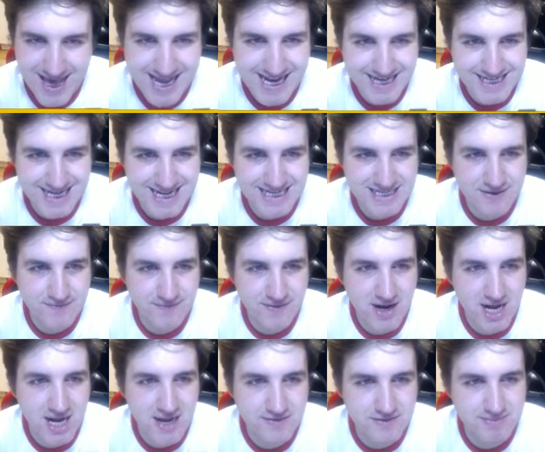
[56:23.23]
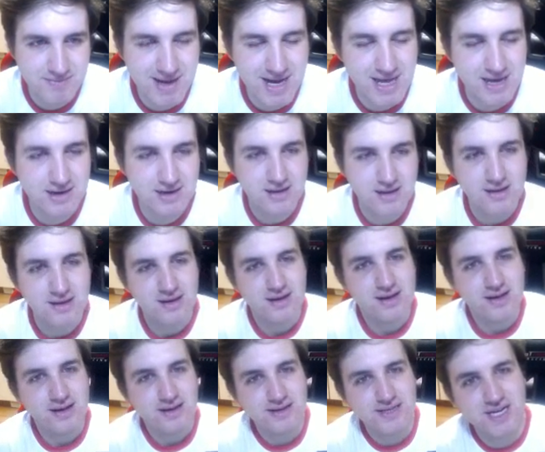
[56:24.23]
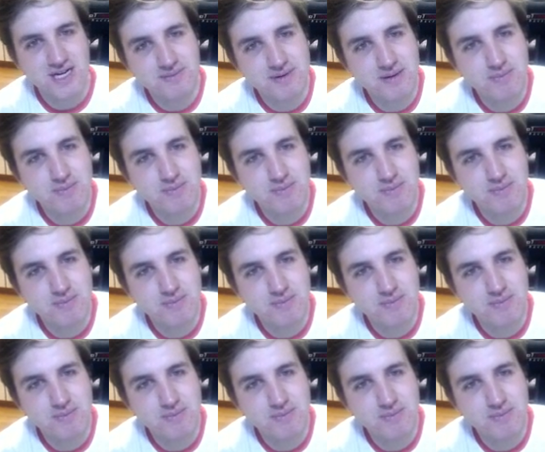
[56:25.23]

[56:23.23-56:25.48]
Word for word: 885s, man. It's going to be a